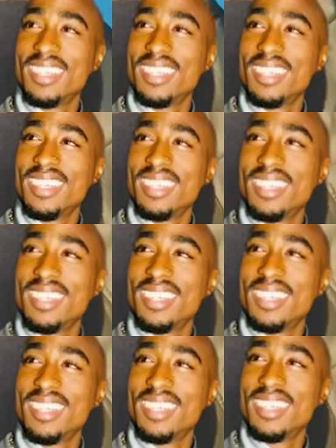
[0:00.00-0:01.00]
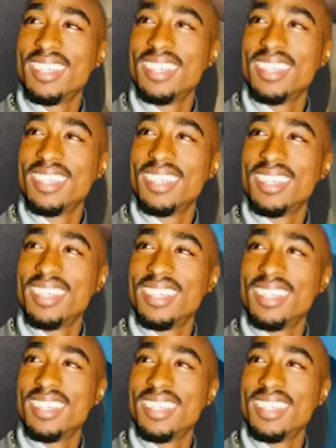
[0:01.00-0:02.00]

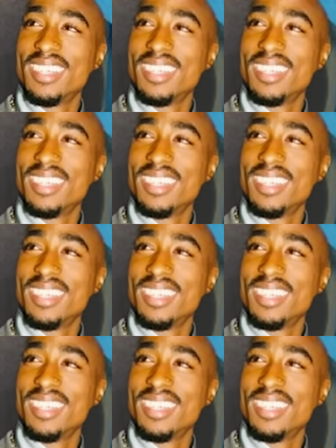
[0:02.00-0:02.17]
This person isn't speaking.